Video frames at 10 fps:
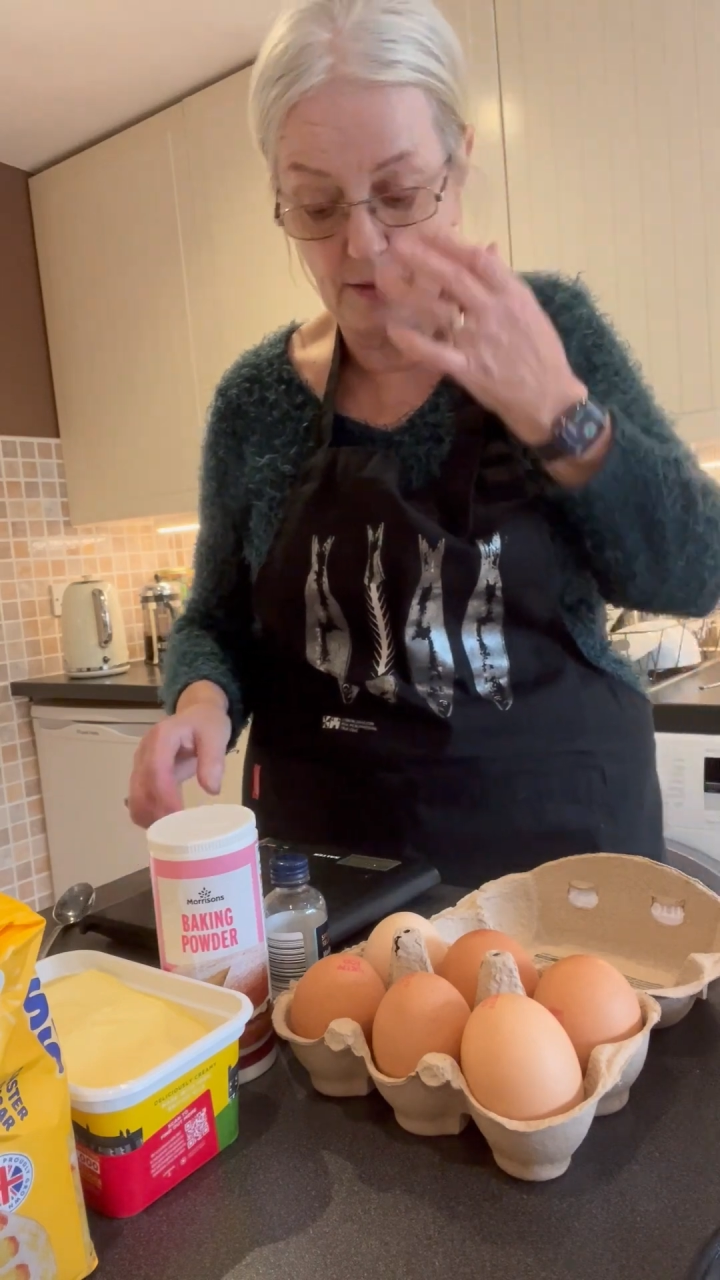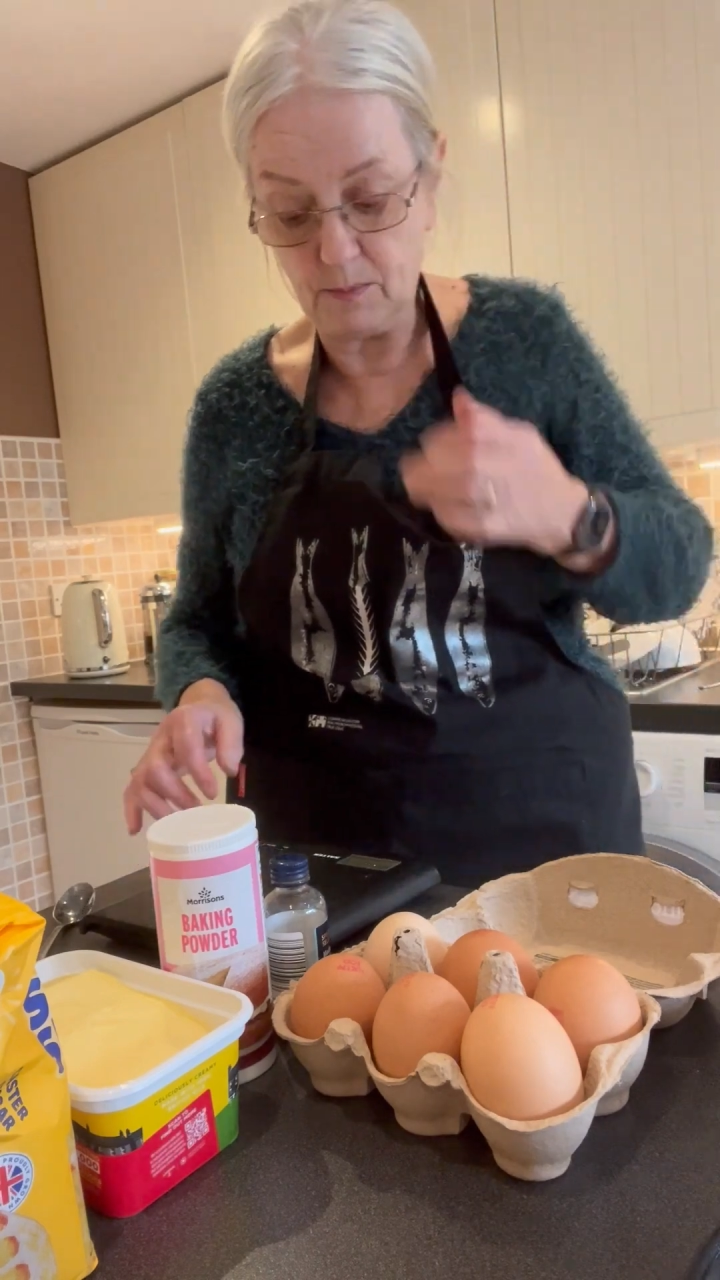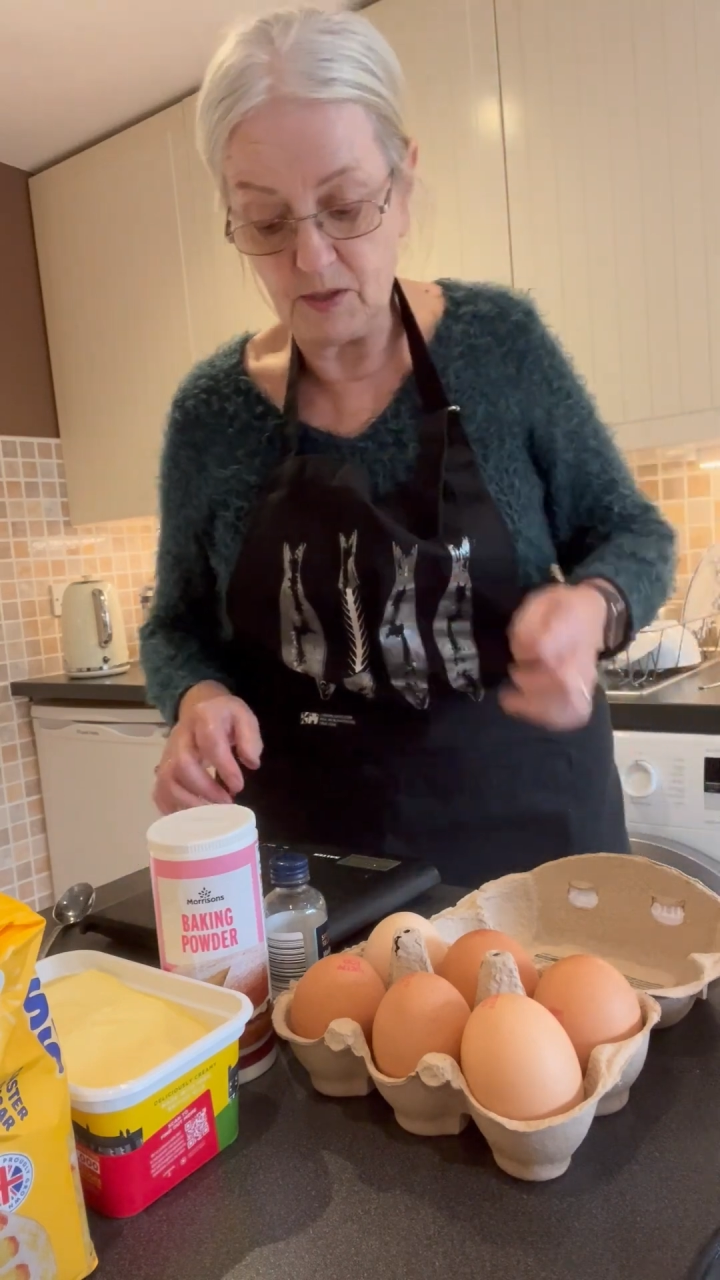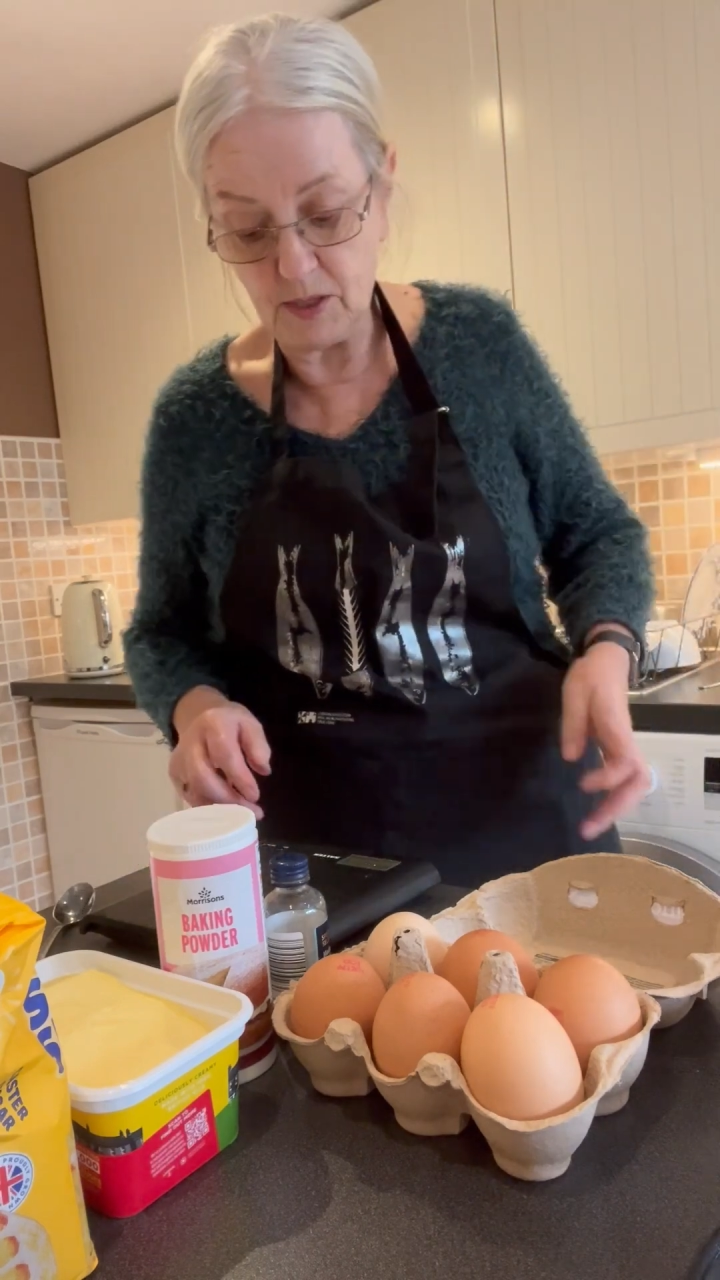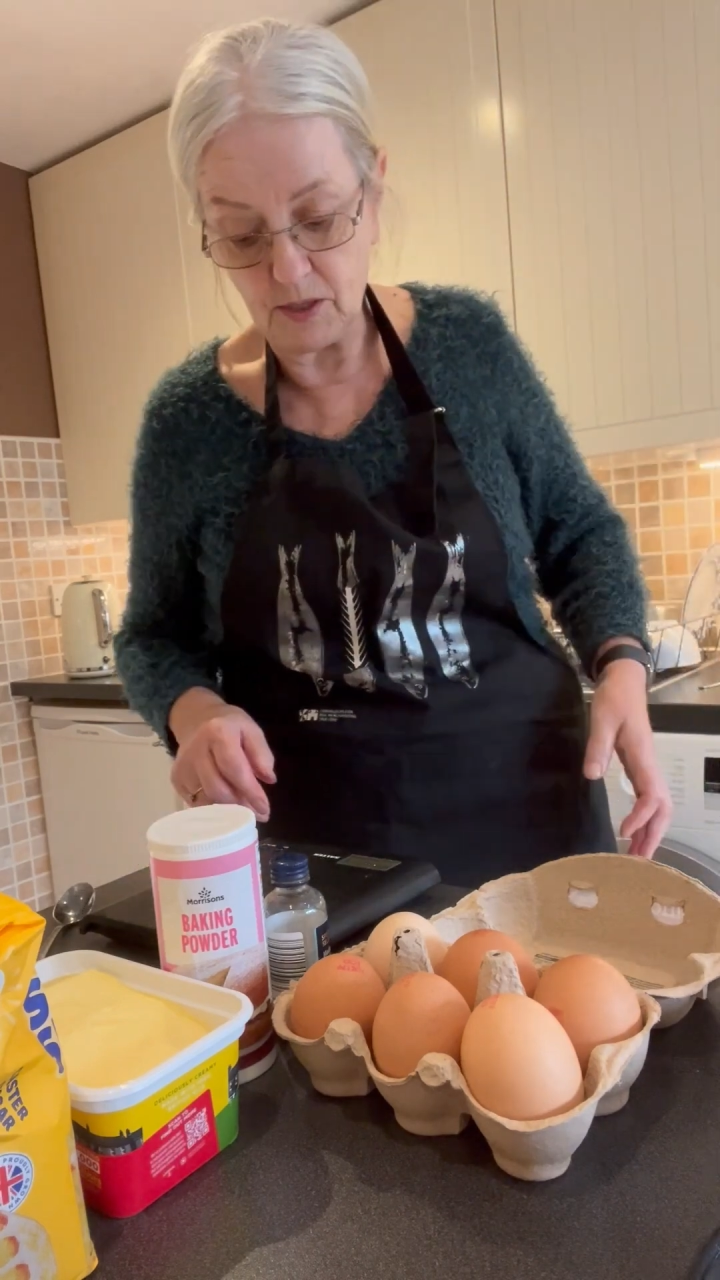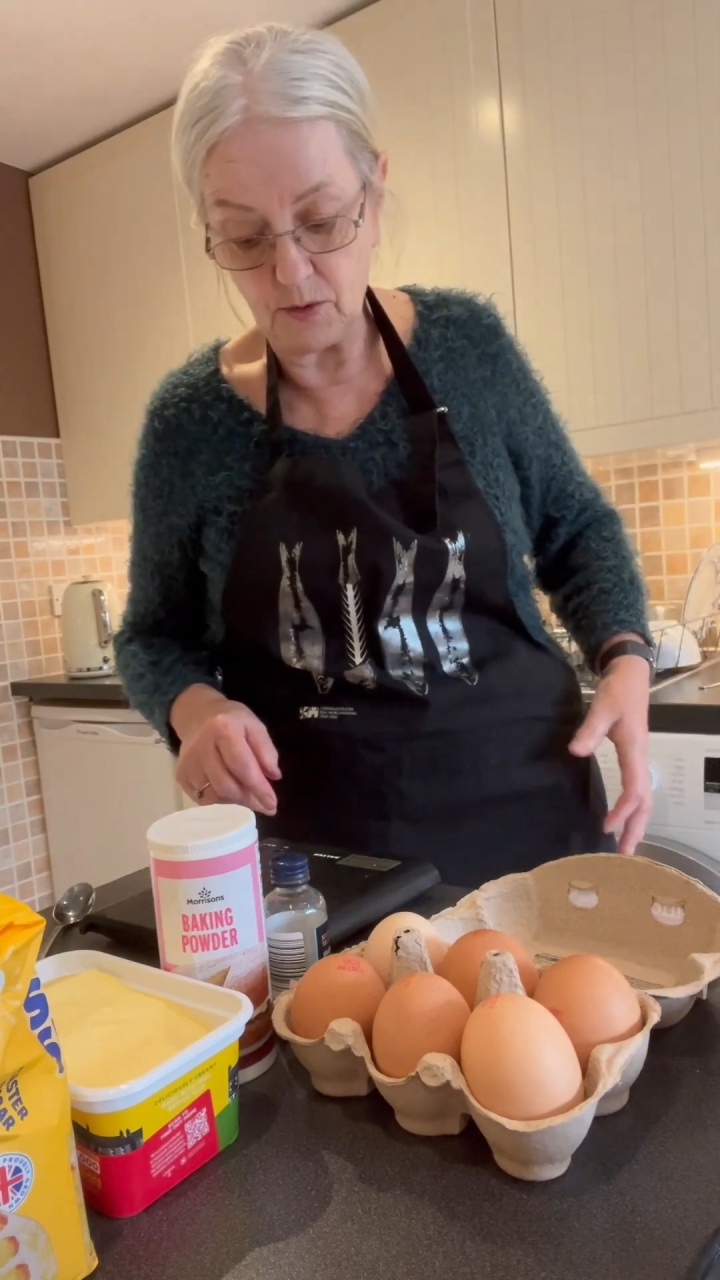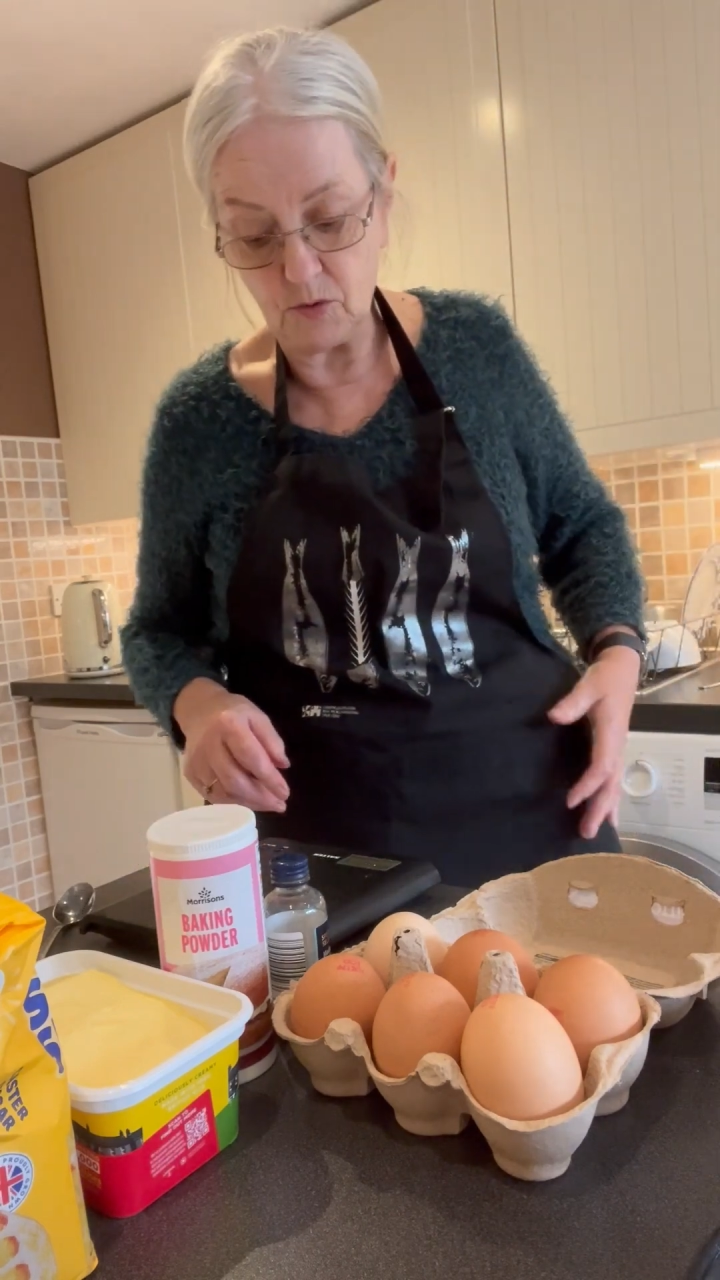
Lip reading: them to